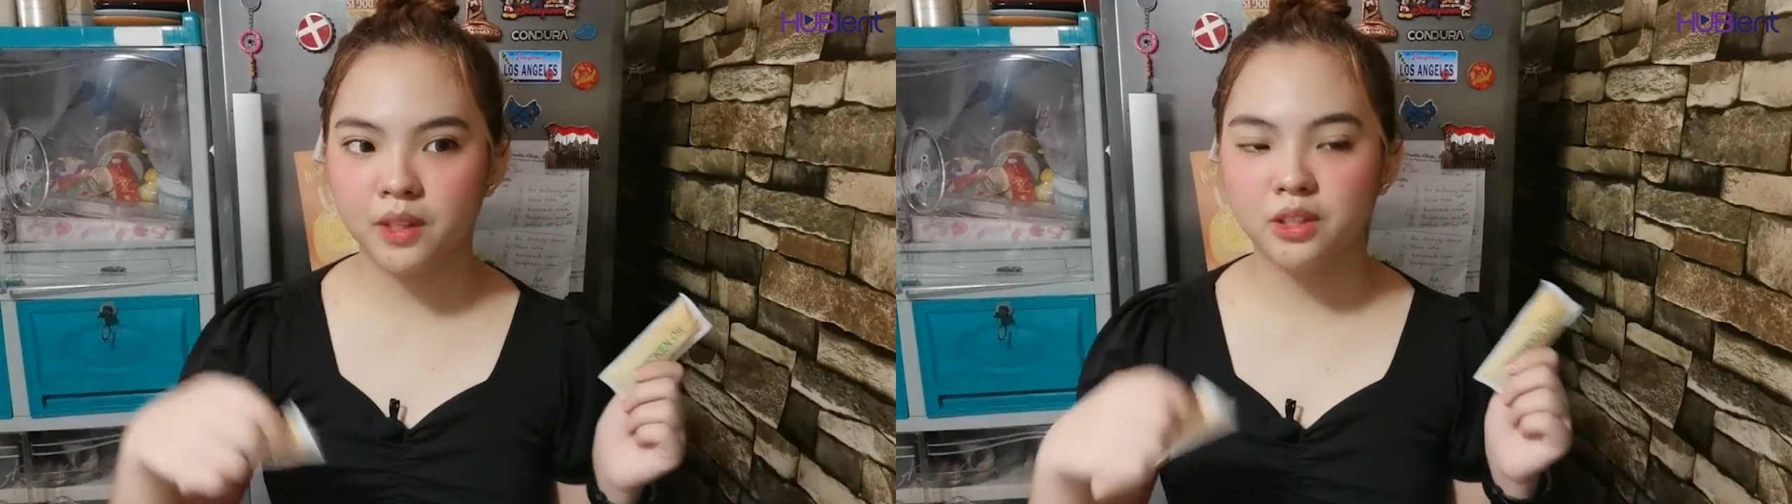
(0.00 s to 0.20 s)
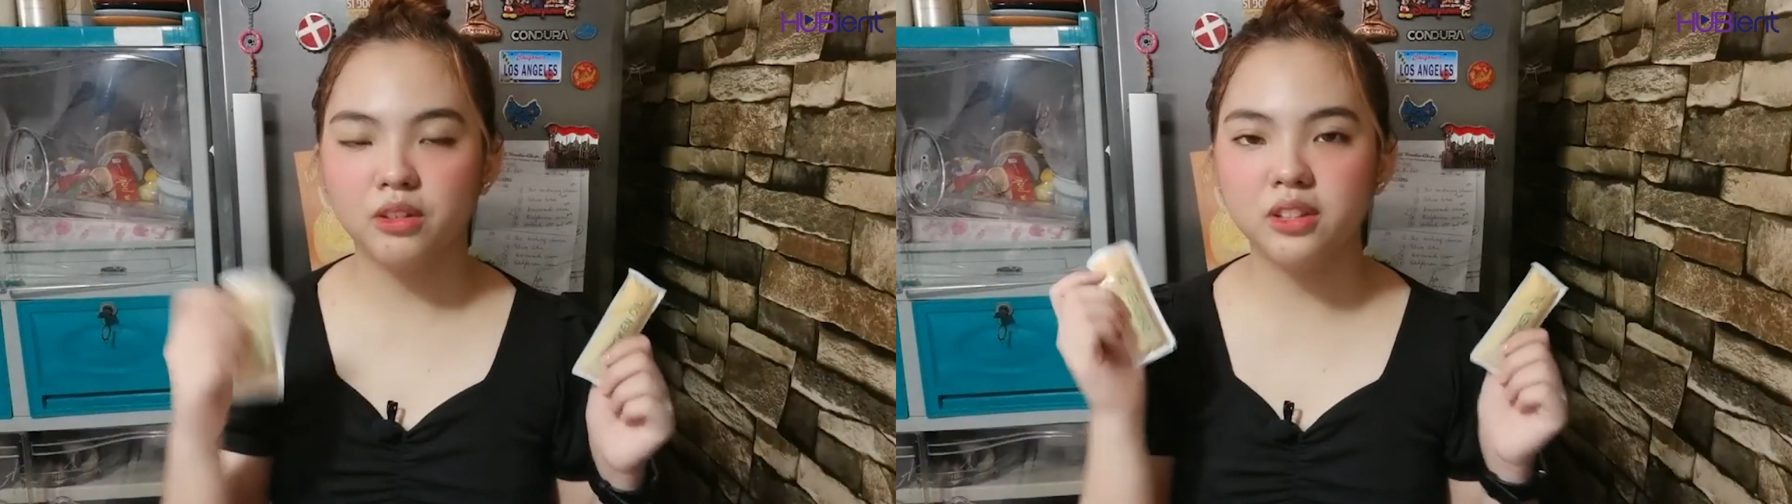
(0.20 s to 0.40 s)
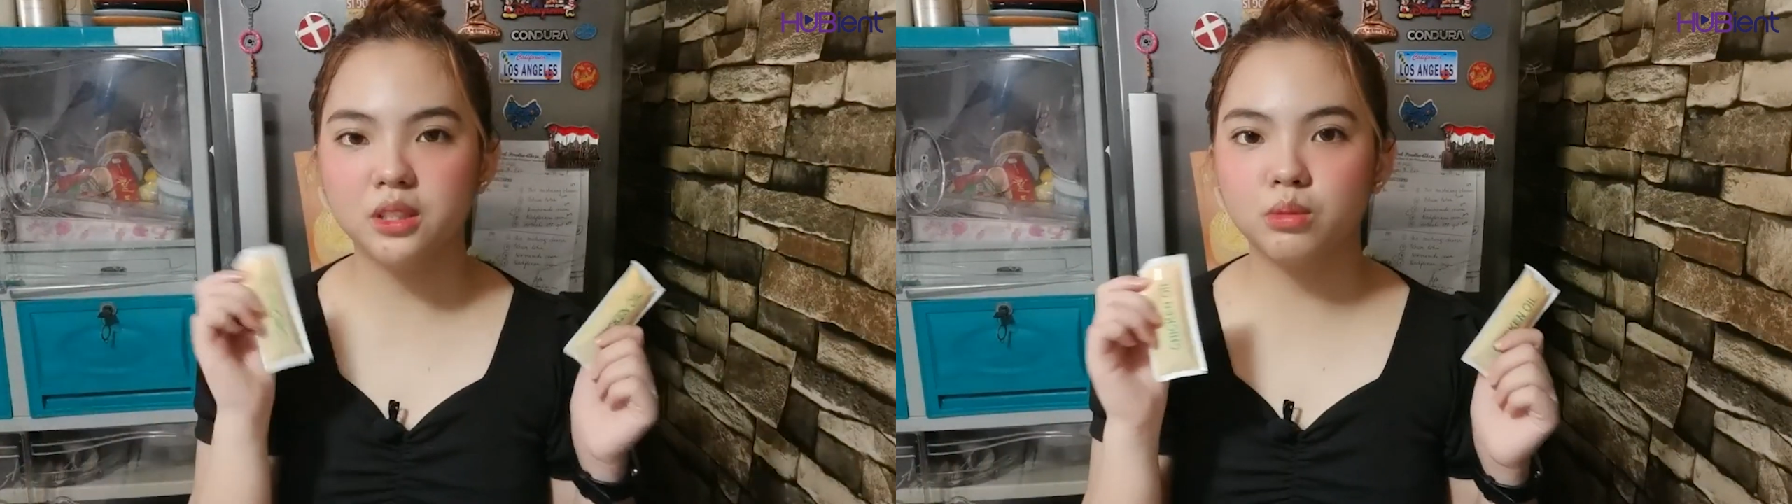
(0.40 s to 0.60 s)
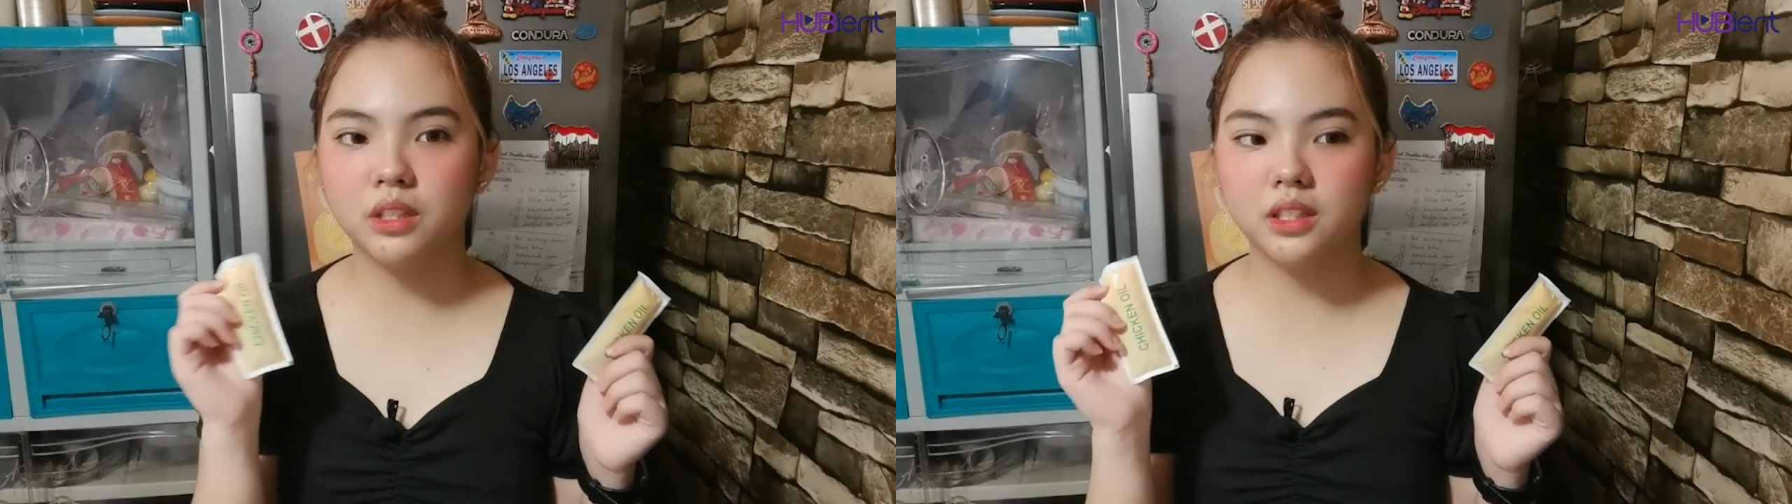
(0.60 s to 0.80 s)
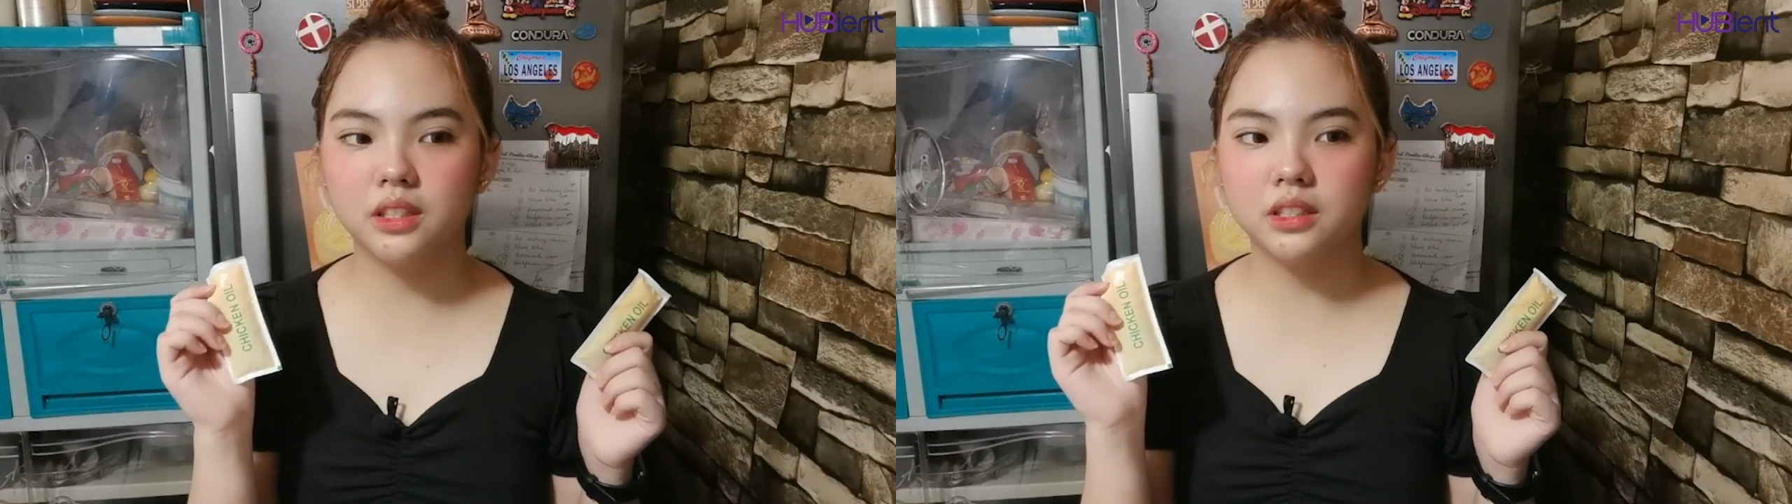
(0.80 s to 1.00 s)
So this
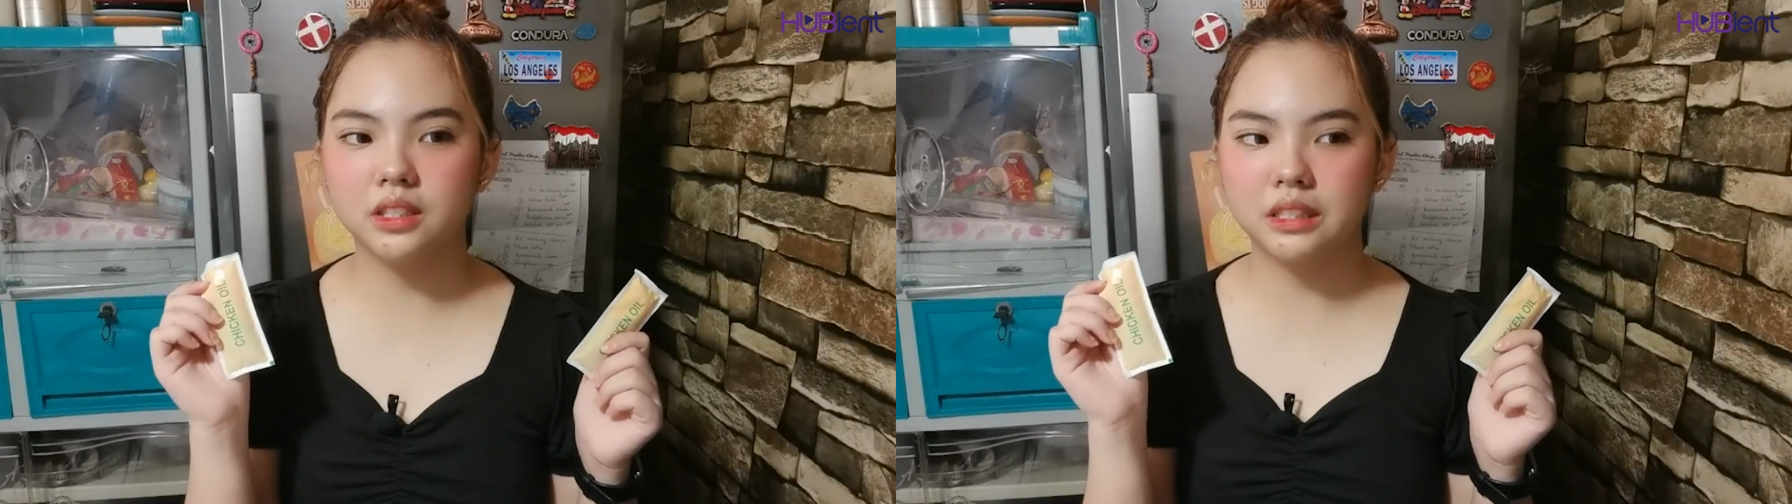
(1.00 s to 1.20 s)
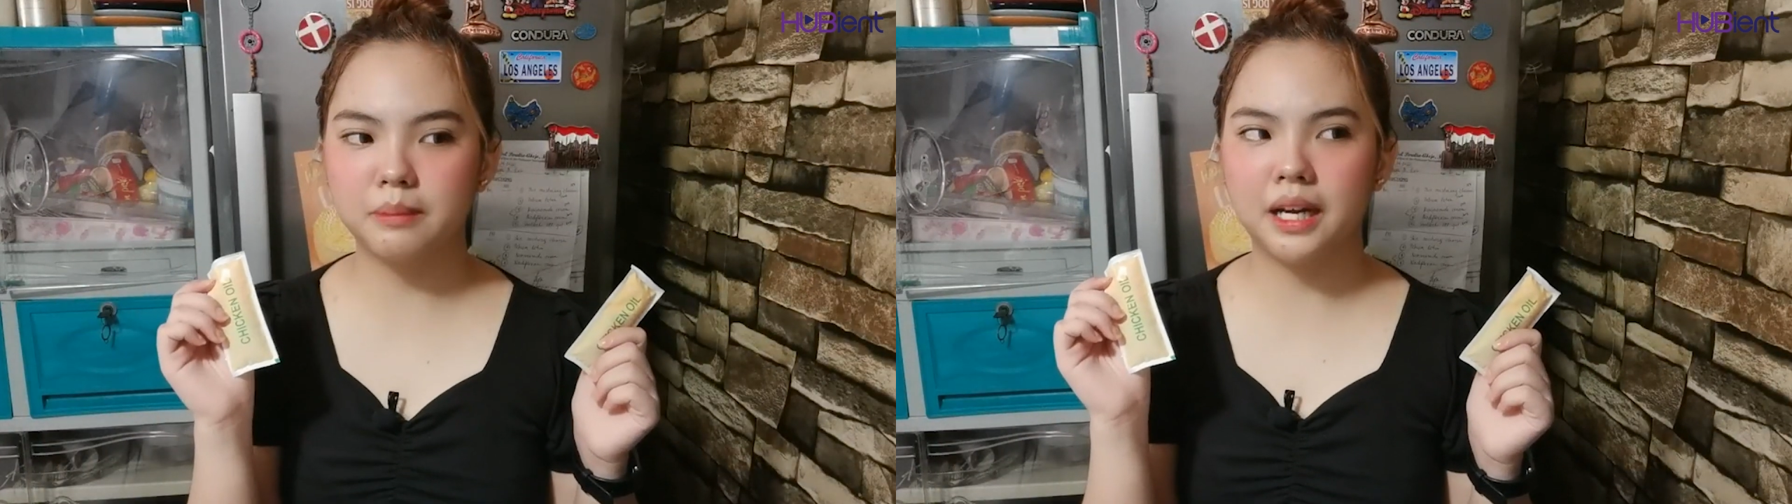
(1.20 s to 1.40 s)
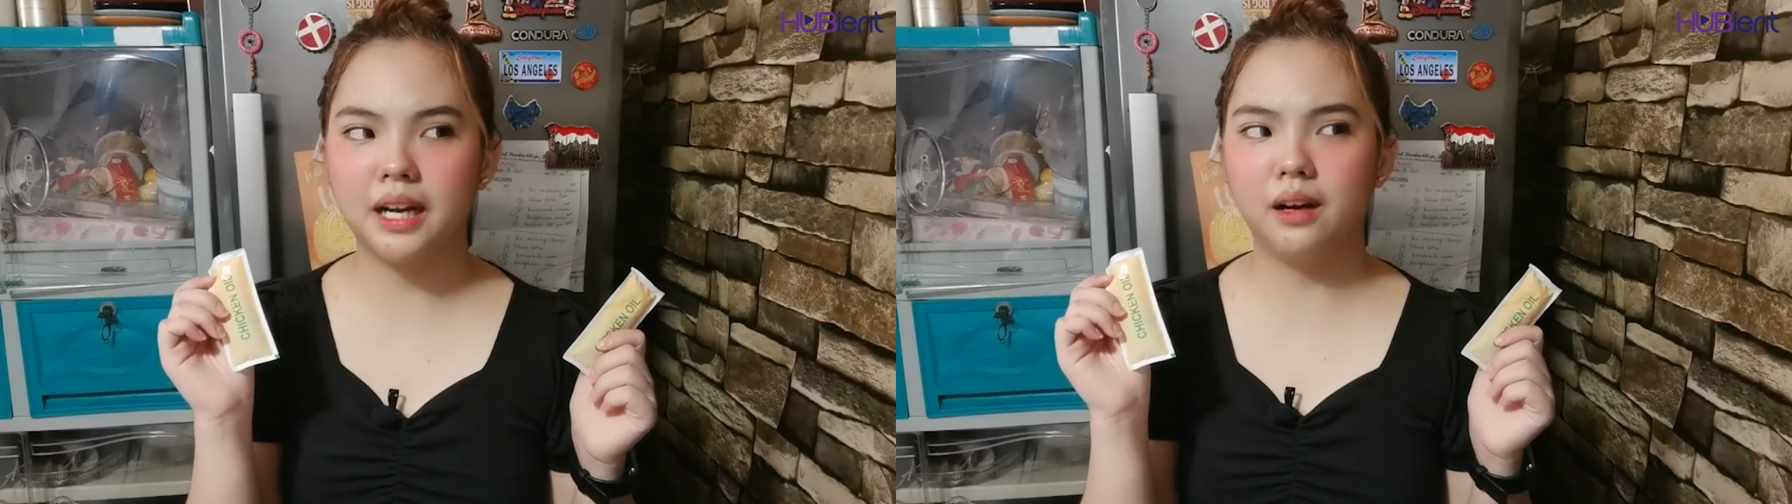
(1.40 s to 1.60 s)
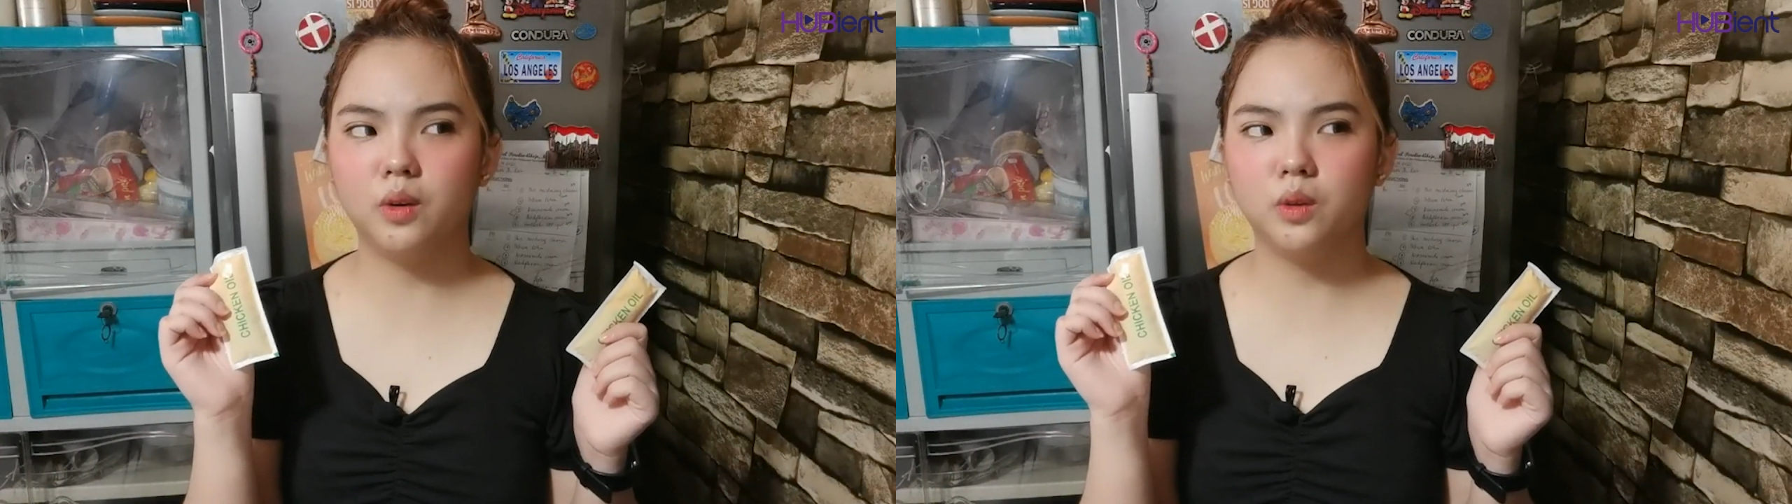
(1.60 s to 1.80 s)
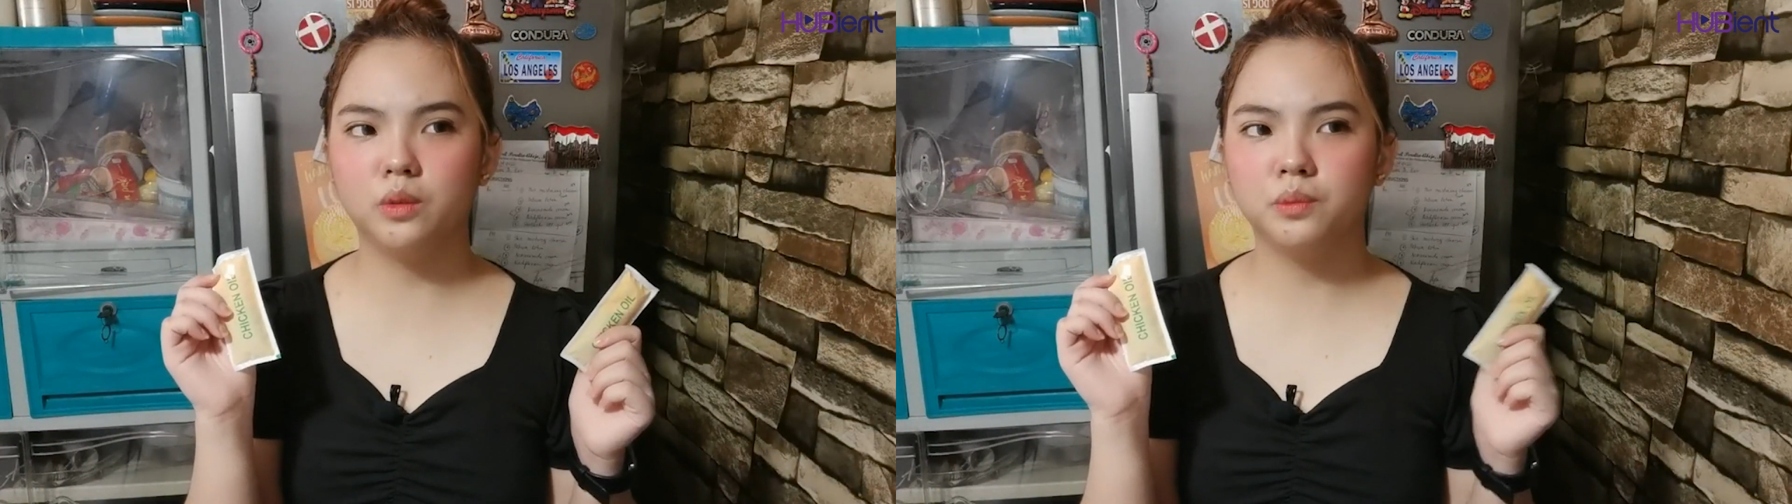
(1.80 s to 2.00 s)
will
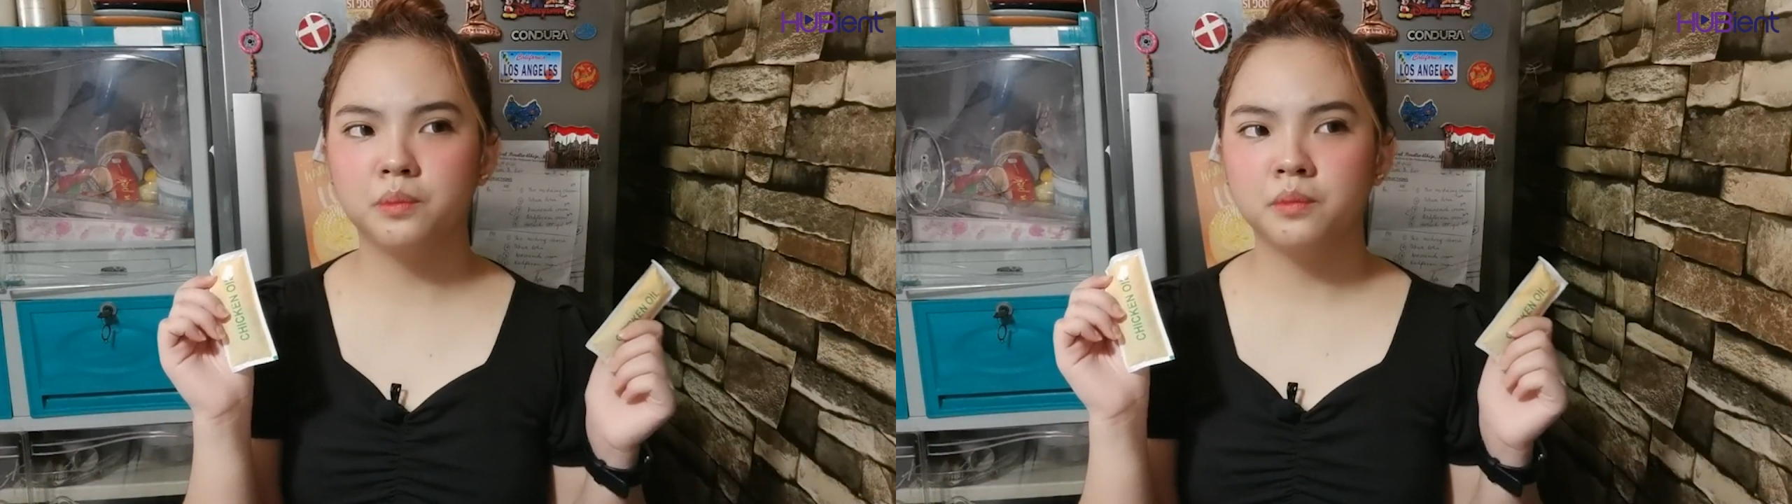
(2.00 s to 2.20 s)
somehow